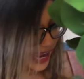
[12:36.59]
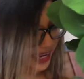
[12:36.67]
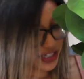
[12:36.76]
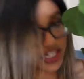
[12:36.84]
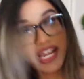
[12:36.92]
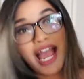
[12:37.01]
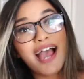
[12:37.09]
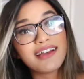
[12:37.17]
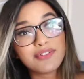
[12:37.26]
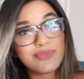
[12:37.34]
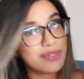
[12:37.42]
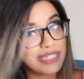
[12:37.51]
She has
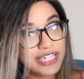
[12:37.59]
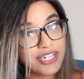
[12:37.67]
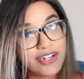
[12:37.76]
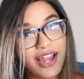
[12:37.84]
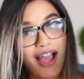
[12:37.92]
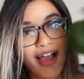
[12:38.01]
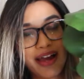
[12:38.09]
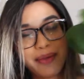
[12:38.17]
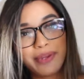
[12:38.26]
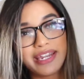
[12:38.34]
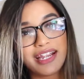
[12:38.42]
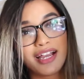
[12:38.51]
a really good eye
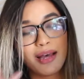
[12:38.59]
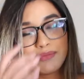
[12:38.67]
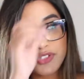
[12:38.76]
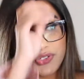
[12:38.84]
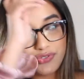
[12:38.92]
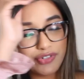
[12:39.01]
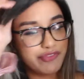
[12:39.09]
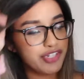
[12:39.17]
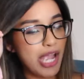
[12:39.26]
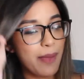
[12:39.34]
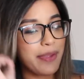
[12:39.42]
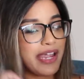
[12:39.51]
when it comes to thrift
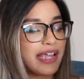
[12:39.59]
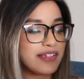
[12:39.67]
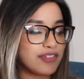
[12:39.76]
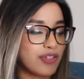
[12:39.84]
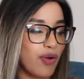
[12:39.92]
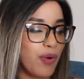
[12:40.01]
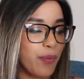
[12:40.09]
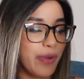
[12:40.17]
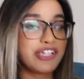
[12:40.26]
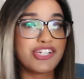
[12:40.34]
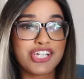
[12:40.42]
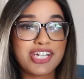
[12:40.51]
shopping. So
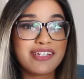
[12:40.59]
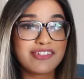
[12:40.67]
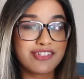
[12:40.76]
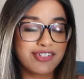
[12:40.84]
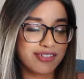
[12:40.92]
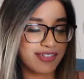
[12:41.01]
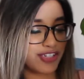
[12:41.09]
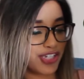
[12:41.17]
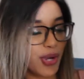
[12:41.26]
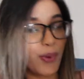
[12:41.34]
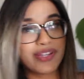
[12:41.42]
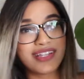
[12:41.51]
when she
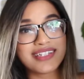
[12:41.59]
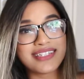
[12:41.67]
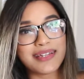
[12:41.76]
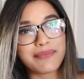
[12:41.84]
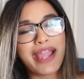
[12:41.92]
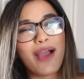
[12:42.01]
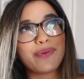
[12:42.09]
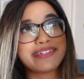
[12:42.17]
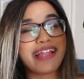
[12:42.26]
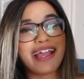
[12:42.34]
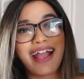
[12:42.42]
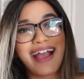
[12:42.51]
showed this to me, I was
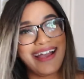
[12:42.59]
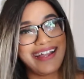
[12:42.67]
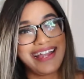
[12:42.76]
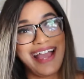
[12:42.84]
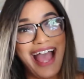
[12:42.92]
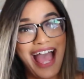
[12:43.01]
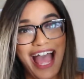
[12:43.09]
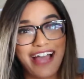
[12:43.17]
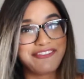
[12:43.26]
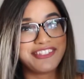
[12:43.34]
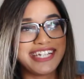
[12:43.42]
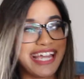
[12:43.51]
like, I
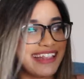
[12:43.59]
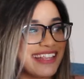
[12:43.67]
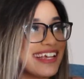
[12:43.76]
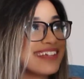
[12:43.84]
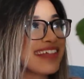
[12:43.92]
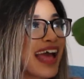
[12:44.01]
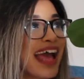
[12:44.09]
have to get this.